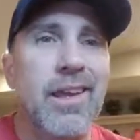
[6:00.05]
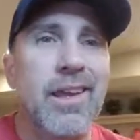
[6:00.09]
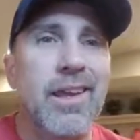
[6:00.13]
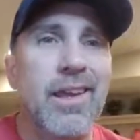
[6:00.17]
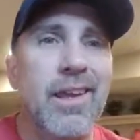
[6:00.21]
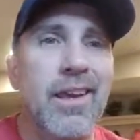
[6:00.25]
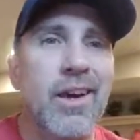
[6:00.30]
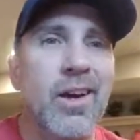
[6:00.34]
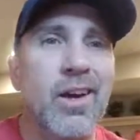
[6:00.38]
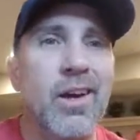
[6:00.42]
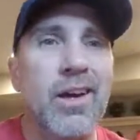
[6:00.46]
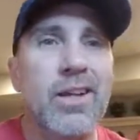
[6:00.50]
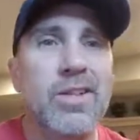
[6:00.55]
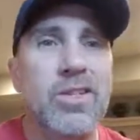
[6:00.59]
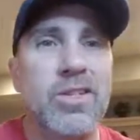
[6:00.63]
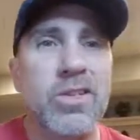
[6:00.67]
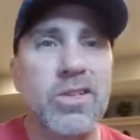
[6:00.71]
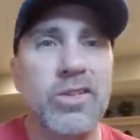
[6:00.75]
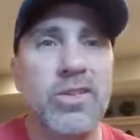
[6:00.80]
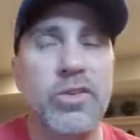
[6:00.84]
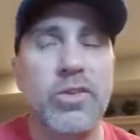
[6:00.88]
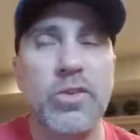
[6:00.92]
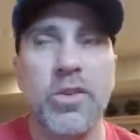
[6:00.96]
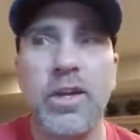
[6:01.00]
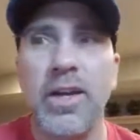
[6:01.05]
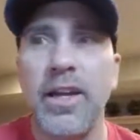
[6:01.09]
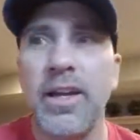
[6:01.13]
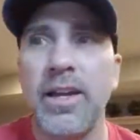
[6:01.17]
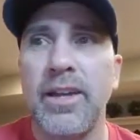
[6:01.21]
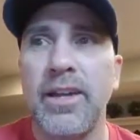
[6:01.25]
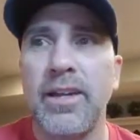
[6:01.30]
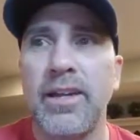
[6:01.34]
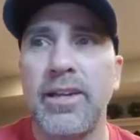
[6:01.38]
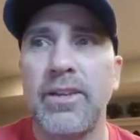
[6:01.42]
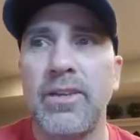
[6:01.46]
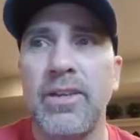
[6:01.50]
Oh, I shouldn't cry.
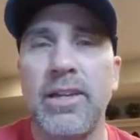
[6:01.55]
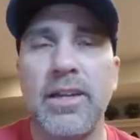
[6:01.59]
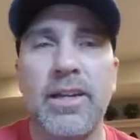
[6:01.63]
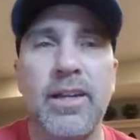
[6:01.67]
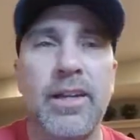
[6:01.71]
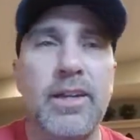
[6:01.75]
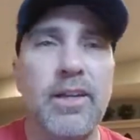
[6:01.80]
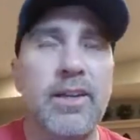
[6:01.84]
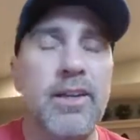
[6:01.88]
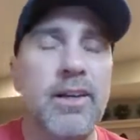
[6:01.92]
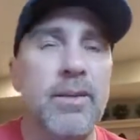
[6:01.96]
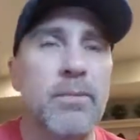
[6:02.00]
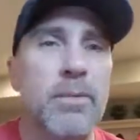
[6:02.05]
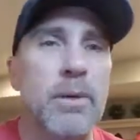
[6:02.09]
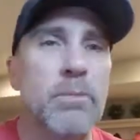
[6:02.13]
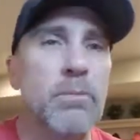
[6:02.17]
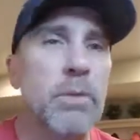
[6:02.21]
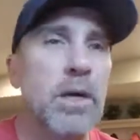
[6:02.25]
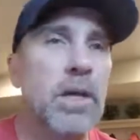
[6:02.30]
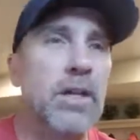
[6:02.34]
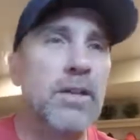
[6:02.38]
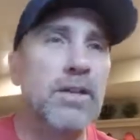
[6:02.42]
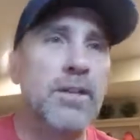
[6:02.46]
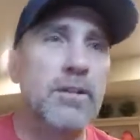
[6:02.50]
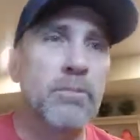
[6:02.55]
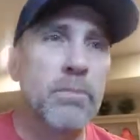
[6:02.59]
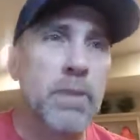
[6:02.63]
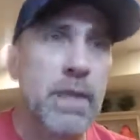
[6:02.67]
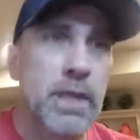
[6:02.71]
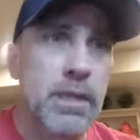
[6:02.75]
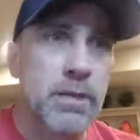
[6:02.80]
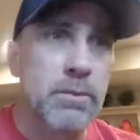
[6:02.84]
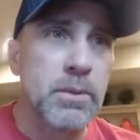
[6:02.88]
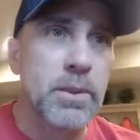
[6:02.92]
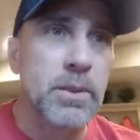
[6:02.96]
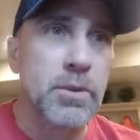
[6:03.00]
I'm a bawling
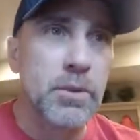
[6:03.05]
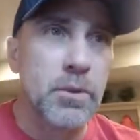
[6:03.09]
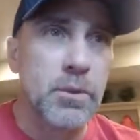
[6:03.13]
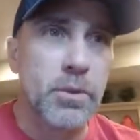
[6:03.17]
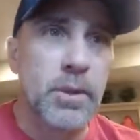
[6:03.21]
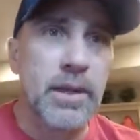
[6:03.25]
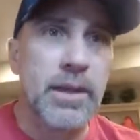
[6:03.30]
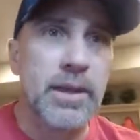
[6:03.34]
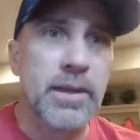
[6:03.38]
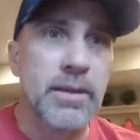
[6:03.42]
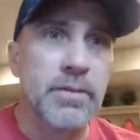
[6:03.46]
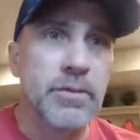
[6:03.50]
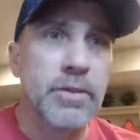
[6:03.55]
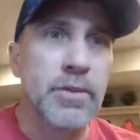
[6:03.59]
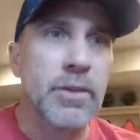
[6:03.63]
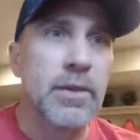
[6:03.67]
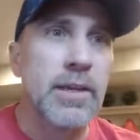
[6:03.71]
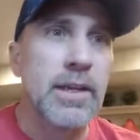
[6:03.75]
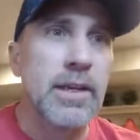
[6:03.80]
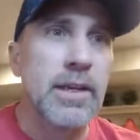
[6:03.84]
baby or whatever.